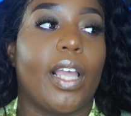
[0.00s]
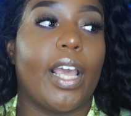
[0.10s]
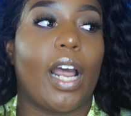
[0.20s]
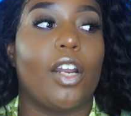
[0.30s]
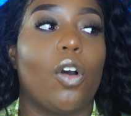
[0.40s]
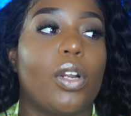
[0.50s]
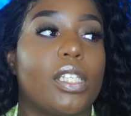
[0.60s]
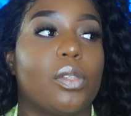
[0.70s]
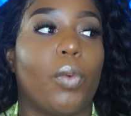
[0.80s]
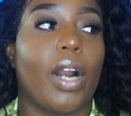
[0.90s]
I
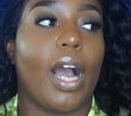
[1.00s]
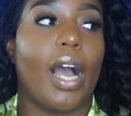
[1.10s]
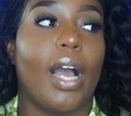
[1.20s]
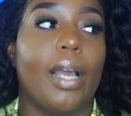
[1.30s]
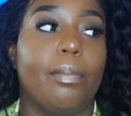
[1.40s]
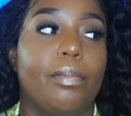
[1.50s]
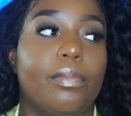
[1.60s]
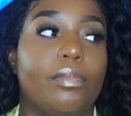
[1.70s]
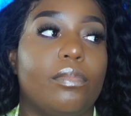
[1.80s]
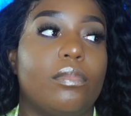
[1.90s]
notice when
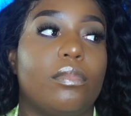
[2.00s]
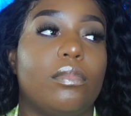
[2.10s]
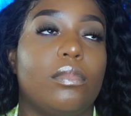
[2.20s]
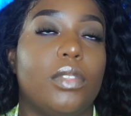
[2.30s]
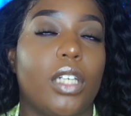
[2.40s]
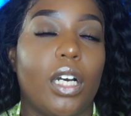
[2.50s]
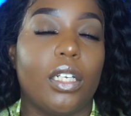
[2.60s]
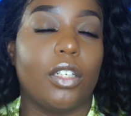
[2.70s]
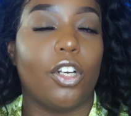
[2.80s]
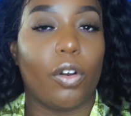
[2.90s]
I'm
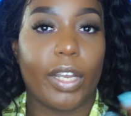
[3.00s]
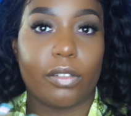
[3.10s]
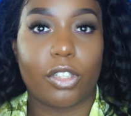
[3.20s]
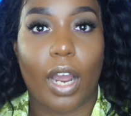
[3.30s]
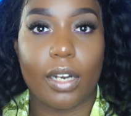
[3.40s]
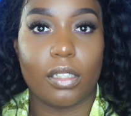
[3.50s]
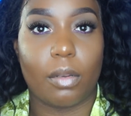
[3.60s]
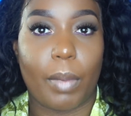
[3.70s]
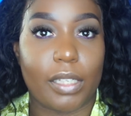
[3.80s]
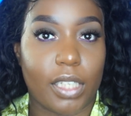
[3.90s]
done, you know,
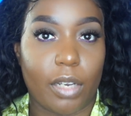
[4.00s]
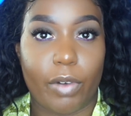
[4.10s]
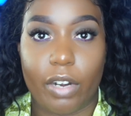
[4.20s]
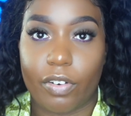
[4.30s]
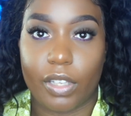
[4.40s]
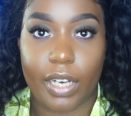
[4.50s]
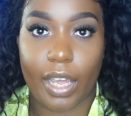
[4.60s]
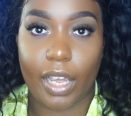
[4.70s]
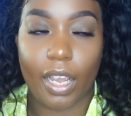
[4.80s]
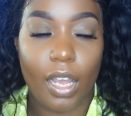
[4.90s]
about to get ready for the
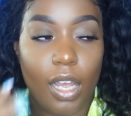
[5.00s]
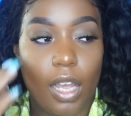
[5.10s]
day,